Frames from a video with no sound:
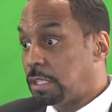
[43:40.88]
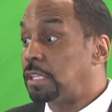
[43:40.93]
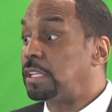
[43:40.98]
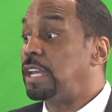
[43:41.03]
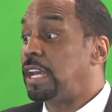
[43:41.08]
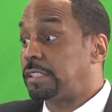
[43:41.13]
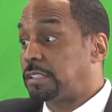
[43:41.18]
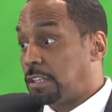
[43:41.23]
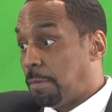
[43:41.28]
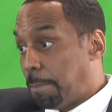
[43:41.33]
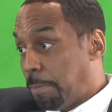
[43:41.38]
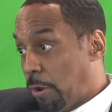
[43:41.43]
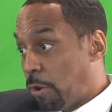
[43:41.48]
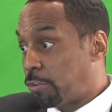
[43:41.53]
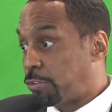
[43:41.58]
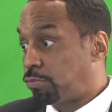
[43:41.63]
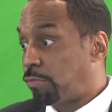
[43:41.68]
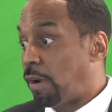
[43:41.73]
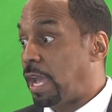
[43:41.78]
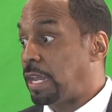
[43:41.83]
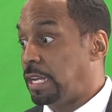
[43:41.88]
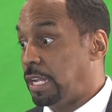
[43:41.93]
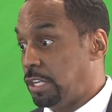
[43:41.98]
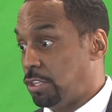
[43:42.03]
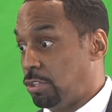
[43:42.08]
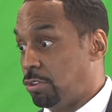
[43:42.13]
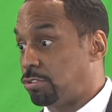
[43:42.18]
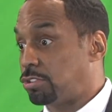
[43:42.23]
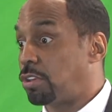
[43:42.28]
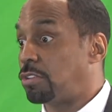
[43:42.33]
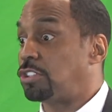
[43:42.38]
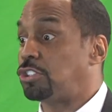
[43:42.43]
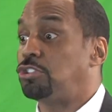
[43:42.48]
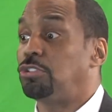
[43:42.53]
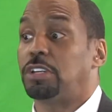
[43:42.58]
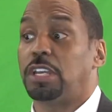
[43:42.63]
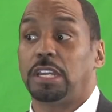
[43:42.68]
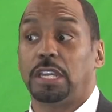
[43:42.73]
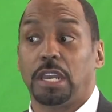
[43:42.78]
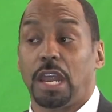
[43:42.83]
Get the birthright in you so that you
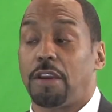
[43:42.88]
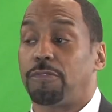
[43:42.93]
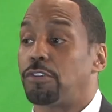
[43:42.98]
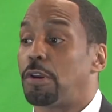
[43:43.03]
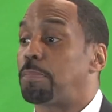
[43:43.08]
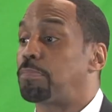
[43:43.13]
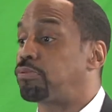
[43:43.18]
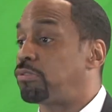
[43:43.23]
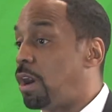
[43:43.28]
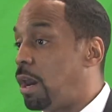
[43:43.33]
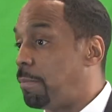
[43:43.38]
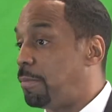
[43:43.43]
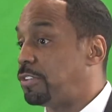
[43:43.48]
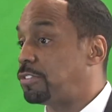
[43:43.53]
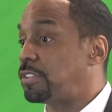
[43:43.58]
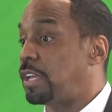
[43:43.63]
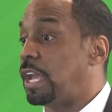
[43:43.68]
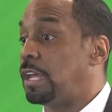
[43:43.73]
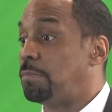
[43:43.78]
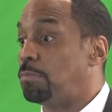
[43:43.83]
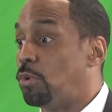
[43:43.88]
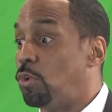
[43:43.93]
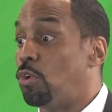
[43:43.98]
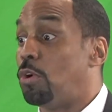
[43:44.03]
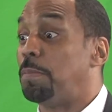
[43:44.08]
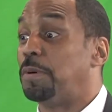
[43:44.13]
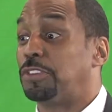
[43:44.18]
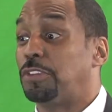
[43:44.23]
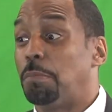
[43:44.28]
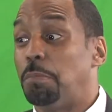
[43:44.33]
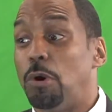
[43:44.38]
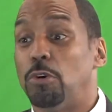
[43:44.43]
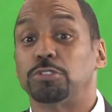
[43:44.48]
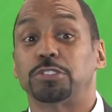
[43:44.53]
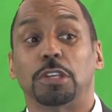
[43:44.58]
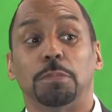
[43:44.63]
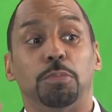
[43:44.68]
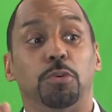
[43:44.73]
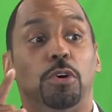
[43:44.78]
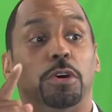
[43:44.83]
can get every promise and more. But the
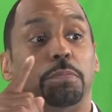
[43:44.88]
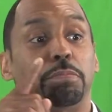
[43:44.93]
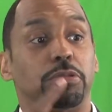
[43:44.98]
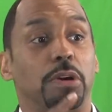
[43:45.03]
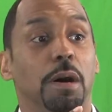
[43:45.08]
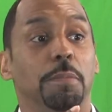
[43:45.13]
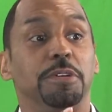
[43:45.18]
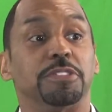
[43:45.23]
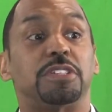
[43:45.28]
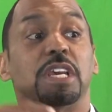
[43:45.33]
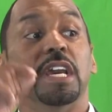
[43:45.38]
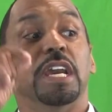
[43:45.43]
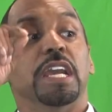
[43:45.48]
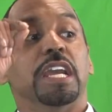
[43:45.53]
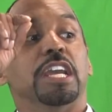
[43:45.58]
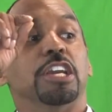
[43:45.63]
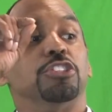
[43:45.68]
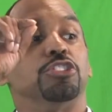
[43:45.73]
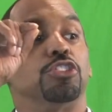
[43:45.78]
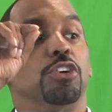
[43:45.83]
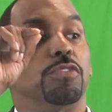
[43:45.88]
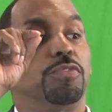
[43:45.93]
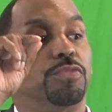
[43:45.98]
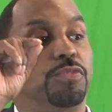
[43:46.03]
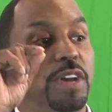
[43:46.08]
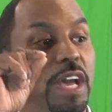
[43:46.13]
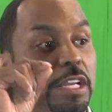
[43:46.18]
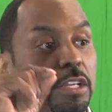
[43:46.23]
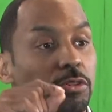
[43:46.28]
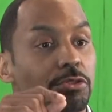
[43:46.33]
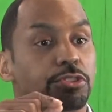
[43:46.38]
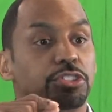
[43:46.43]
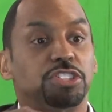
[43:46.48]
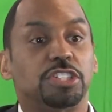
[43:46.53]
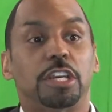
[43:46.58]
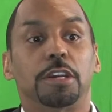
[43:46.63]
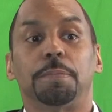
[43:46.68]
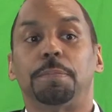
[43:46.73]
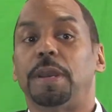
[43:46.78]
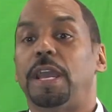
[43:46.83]
most important promise is your
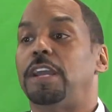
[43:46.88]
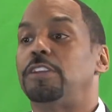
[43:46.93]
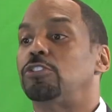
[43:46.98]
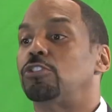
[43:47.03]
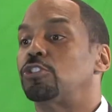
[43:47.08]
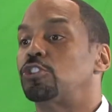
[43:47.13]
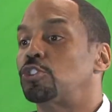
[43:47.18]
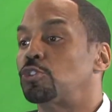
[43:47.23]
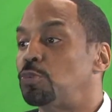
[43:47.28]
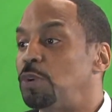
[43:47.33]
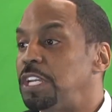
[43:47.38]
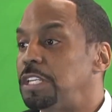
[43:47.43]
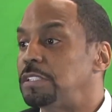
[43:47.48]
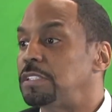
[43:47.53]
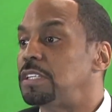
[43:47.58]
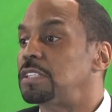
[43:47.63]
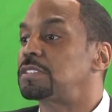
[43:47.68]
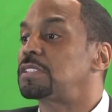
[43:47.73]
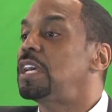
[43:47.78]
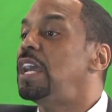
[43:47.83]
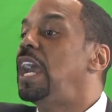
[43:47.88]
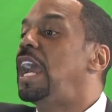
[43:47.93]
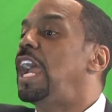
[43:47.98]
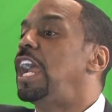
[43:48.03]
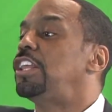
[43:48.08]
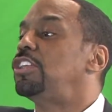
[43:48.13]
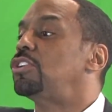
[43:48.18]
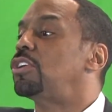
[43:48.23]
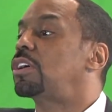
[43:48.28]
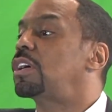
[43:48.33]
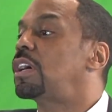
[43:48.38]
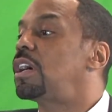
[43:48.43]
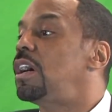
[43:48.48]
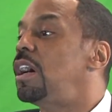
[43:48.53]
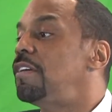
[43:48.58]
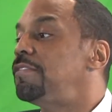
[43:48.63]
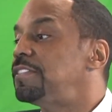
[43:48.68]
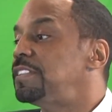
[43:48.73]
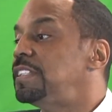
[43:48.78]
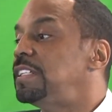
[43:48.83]
fellowship and your sweetness and your
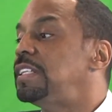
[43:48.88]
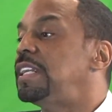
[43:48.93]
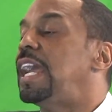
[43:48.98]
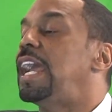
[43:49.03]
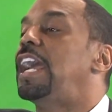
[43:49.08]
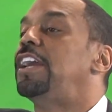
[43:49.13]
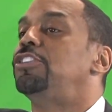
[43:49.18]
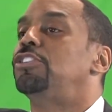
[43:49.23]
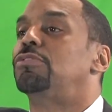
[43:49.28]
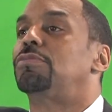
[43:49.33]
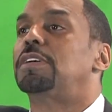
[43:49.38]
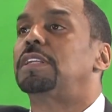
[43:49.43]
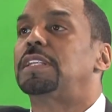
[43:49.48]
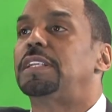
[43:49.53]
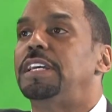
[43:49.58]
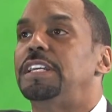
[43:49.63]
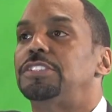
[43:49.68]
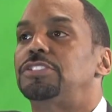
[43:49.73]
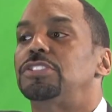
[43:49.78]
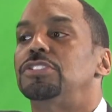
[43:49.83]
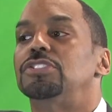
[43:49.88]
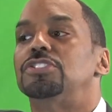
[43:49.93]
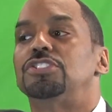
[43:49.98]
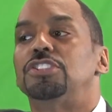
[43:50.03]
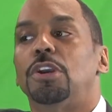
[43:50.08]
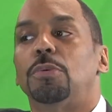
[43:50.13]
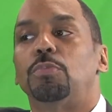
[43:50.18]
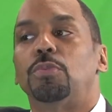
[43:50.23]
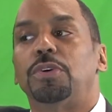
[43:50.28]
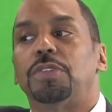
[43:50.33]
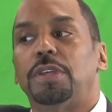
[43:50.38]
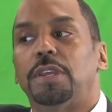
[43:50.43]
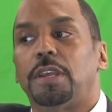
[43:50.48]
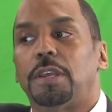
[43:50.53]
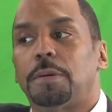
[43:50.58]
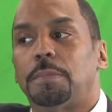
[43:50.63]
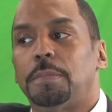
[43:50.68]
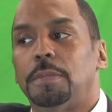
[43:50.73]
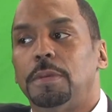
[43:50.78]
covenant and your relationship with Him.